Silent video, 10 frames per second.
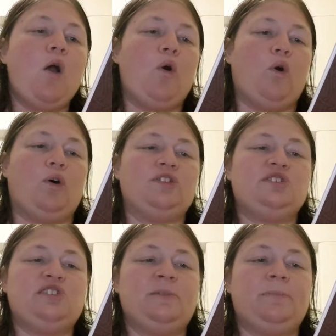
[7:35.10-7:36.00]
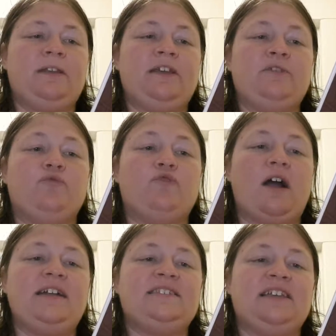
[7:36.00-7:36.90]
or simply
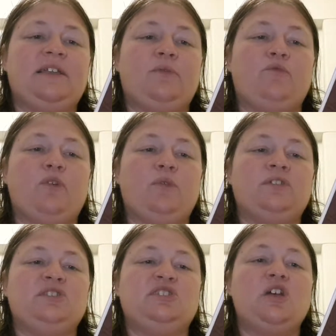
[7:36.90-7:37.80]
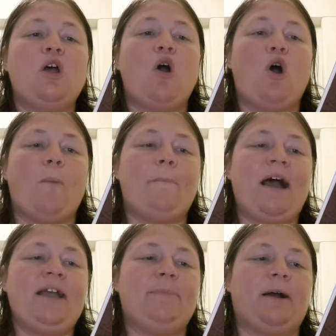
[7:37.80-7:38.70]
writing in the runes on
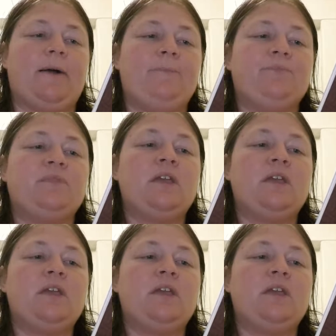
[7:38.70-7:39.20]
paper,